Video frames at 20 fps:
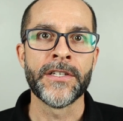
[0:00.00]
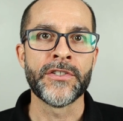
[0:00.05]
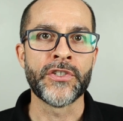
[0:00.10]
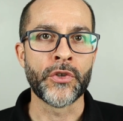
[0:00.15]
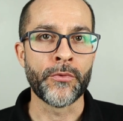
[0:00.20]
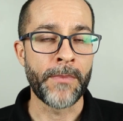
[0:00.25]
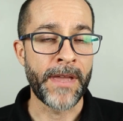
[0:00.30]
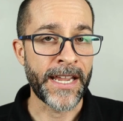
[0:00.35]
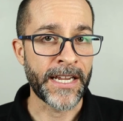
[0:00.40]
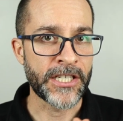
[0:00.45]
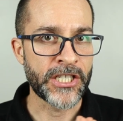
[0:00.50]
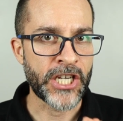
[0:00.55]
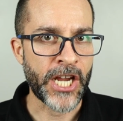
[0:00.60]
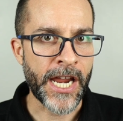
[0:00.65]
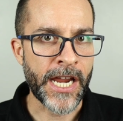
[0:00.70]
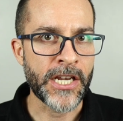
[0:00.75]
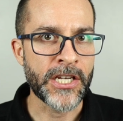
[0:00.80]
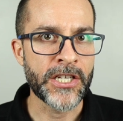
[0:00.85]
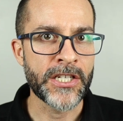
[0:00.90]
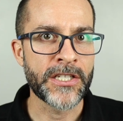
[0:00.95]
to make
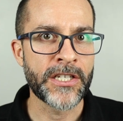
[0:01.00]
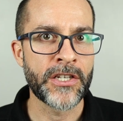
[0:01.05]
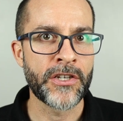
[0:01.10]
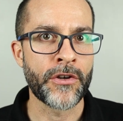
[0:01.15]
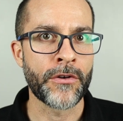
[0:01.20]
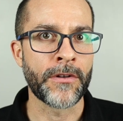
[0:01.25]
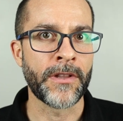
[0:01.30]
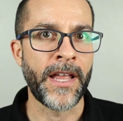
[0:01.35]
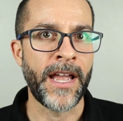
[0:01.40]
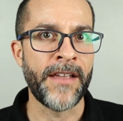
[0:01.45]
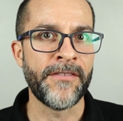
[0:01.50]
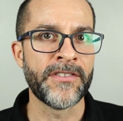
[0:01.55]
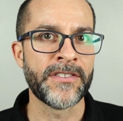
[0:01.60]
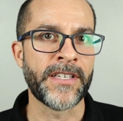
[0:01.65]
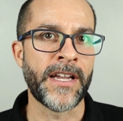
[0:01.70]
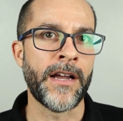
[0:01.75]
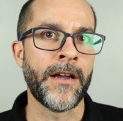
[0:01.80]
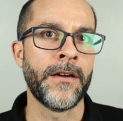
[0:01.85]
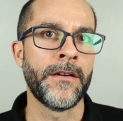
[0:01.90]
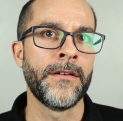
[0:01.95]
changes in your
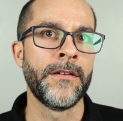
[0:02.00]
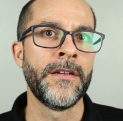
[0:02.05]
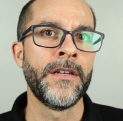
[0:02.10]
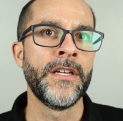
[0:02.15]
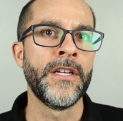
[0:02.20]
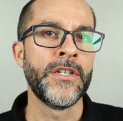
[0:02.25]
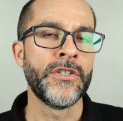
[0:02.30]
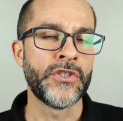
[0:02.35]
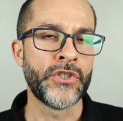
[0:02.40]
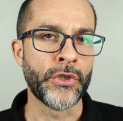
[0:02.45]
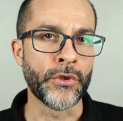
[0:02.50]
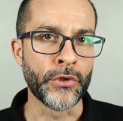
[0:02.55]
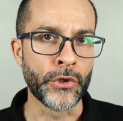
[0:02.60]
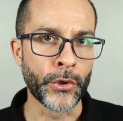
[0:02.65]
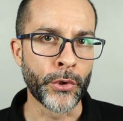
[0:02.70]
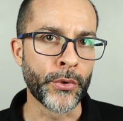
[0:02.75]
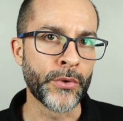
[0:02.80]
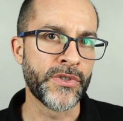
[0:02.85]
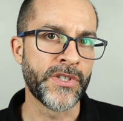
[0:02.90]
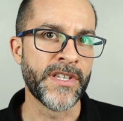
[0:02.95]
lifestyle to
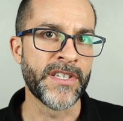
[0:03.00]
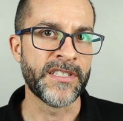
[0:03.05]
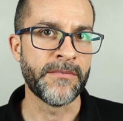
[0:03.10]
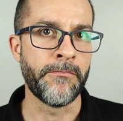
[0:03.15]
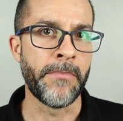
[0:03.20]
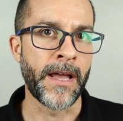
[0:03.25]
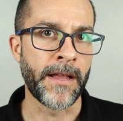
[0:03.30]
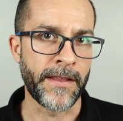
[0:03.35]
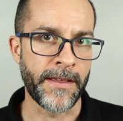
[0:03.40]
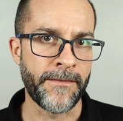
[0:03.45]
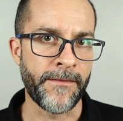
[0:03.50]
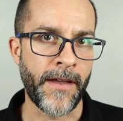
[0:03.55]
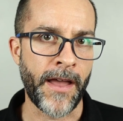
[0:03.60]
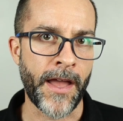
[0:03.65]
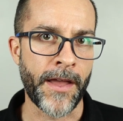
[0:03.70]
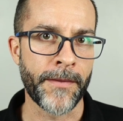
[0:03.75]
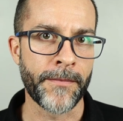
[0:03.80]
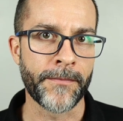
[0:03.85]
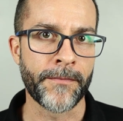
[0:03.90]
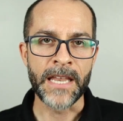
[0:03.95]
lose this belly
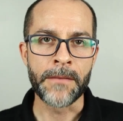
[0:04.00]
fat.